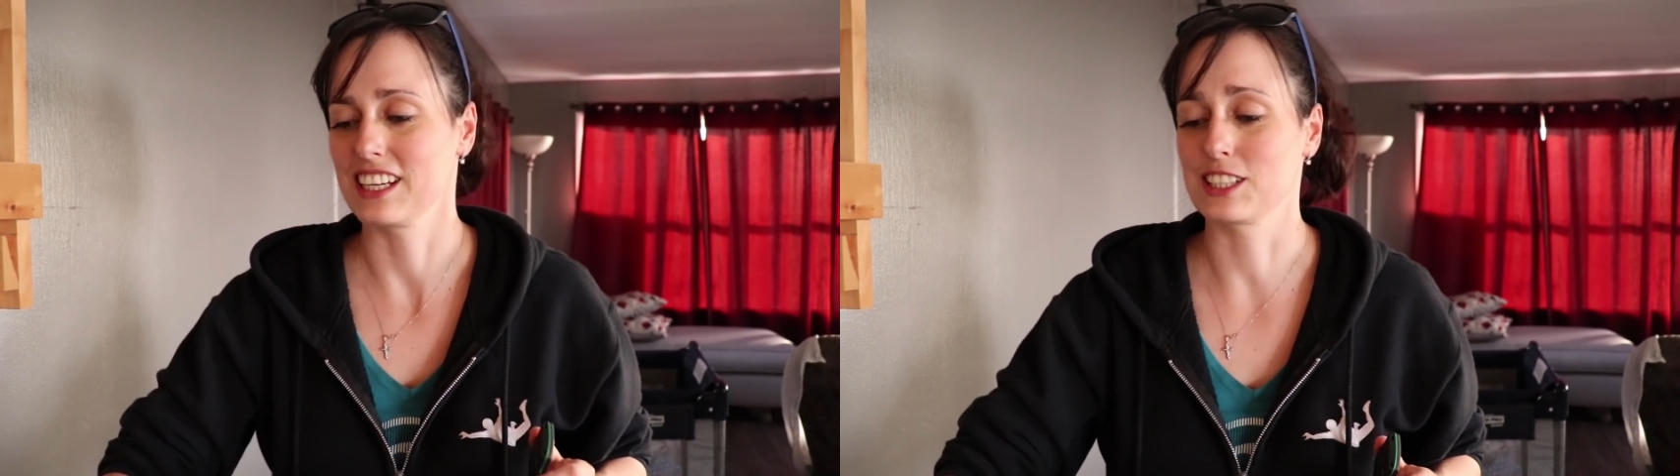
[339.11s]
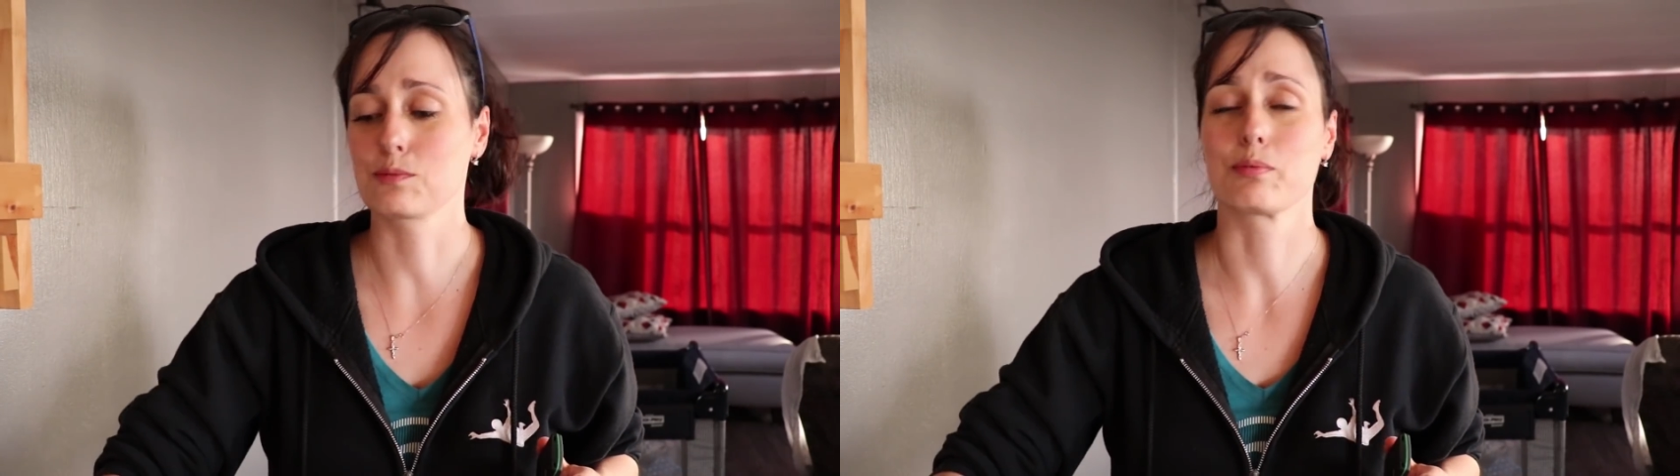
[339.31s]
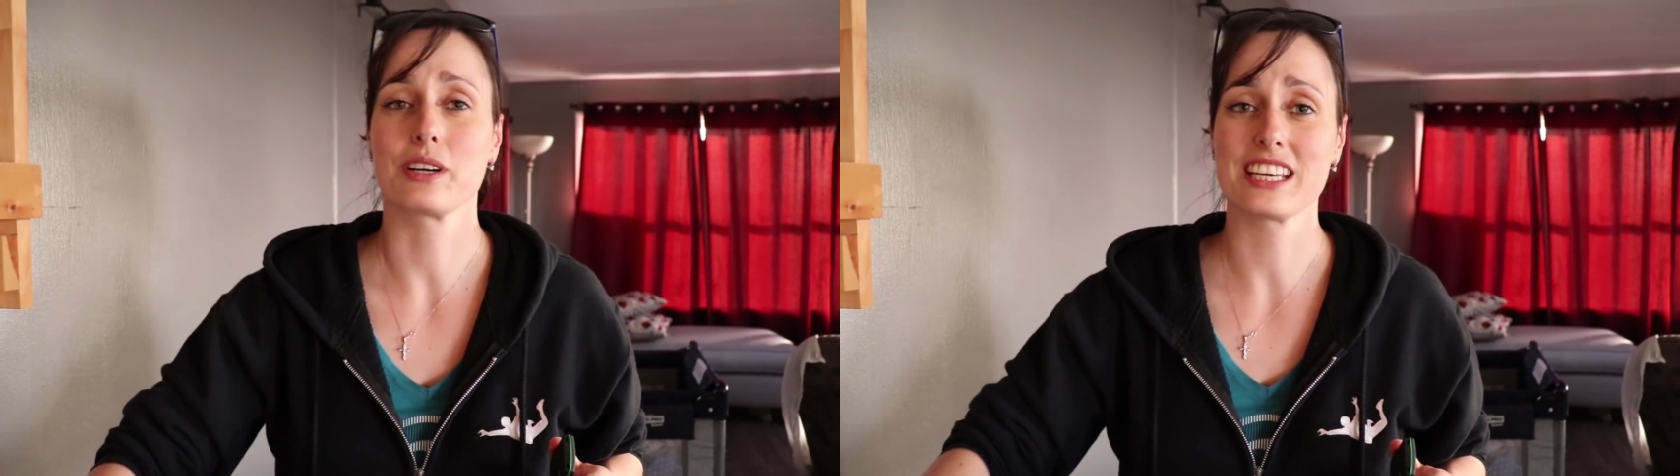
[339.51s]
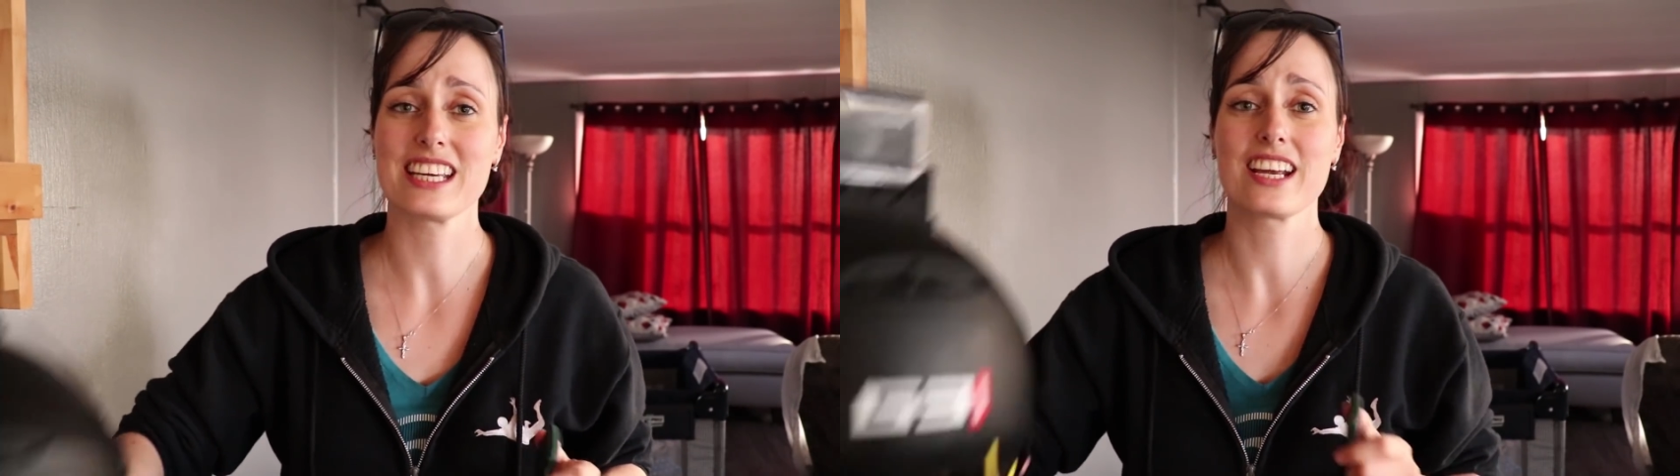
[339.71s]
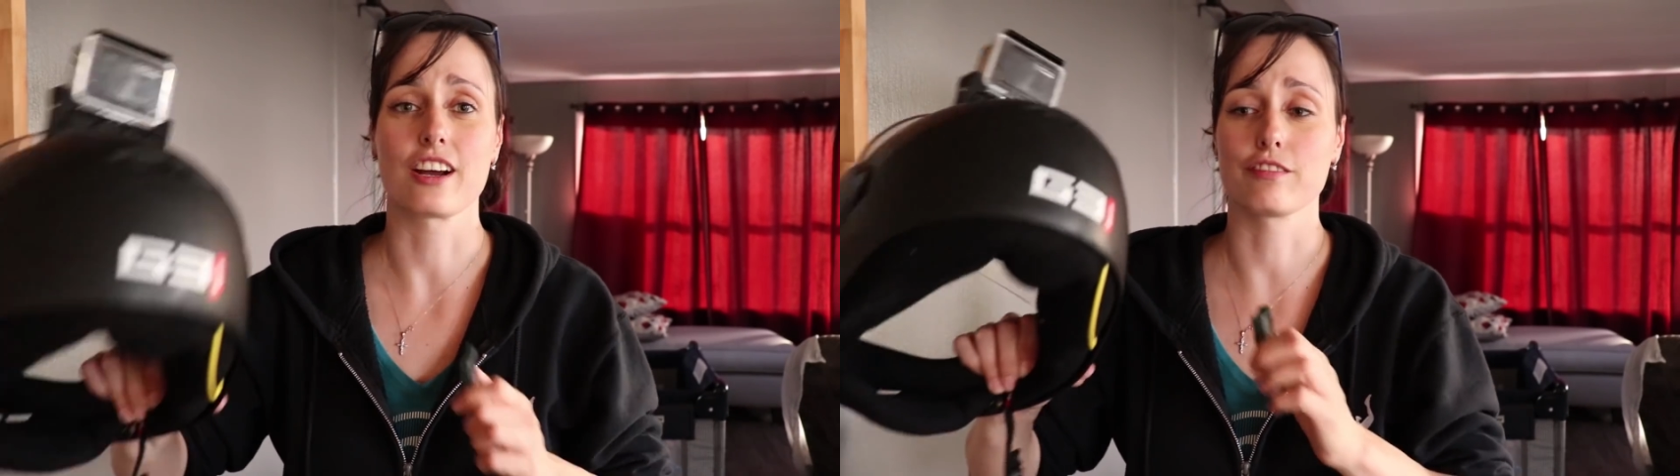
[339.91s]
It's
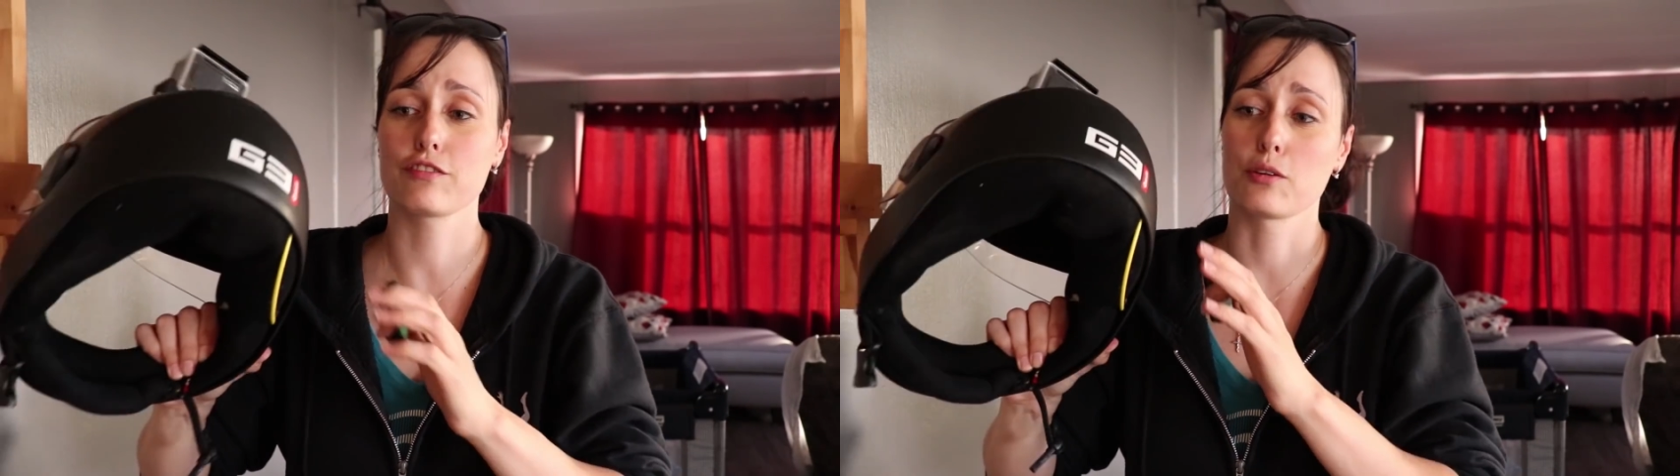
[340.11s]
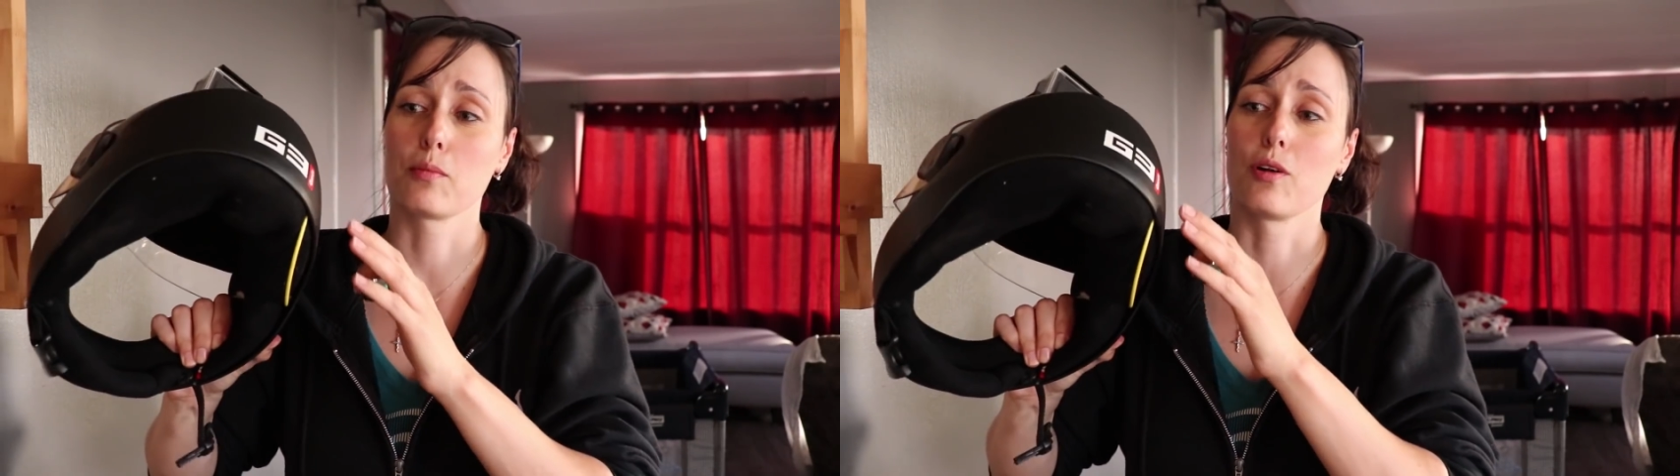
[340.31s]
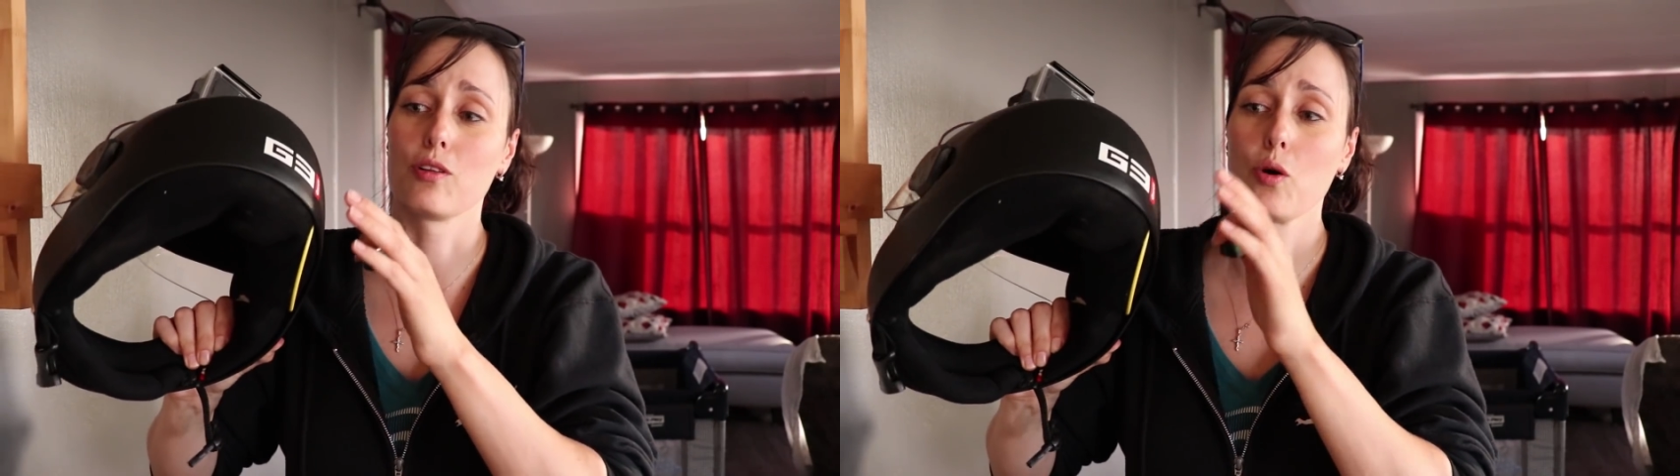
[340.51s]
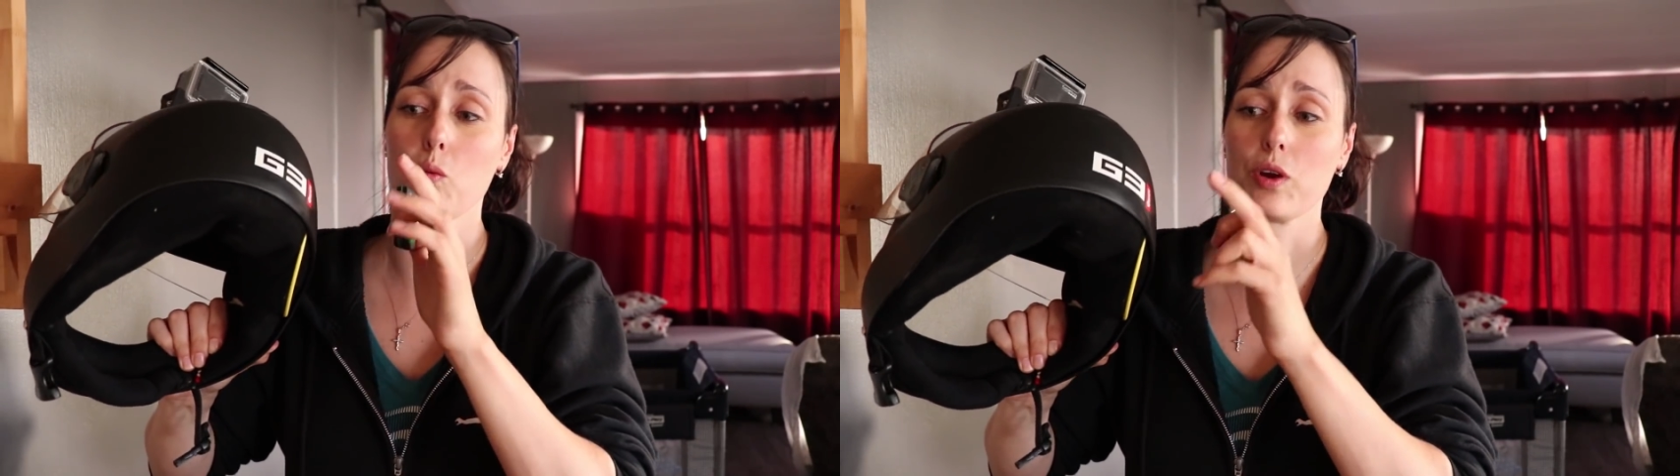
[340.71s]
pretty comfortable